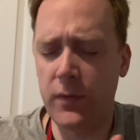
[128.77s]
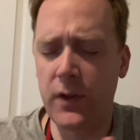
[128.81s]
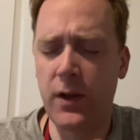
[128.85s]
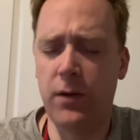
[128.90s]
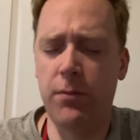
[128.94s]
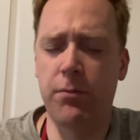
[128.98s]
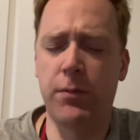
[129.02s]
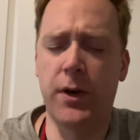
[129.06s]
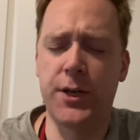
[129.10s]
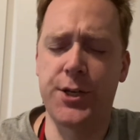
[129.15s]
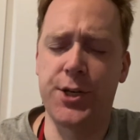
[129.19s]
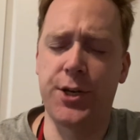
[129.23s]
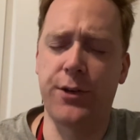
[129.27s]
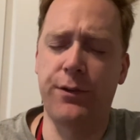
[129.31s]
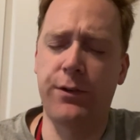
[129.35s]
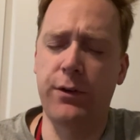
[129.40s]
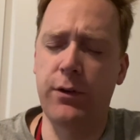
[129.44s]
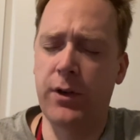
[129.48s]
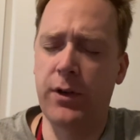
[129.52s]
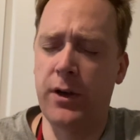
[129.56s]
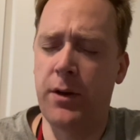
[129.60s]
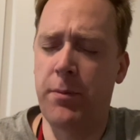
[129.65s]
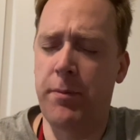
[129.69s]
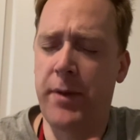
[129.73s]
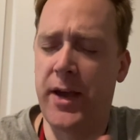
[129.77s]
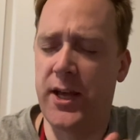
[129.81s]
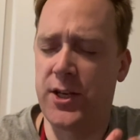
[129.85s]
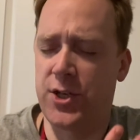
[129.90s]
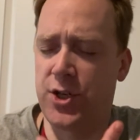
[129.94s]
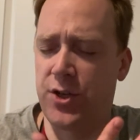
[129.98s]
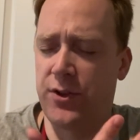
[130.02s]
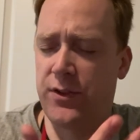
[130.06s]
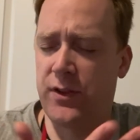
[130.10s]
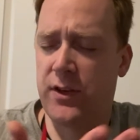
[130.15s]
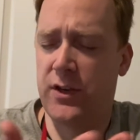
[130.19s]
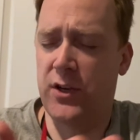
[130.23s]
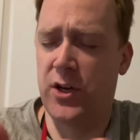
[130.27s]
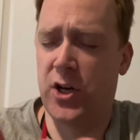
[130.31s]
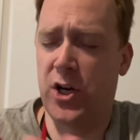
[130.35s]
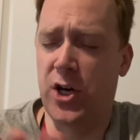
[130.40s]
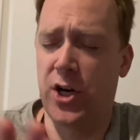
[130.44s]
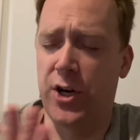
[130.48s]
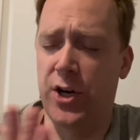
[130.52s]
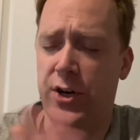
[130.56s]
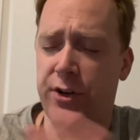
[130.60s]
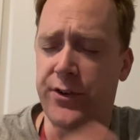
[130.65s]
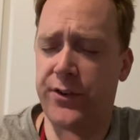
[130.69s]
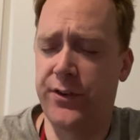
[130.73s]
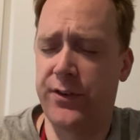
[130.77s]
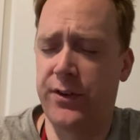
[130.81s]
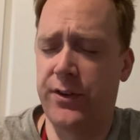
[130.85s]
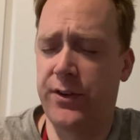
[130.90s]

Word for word: much as you can imagine the heart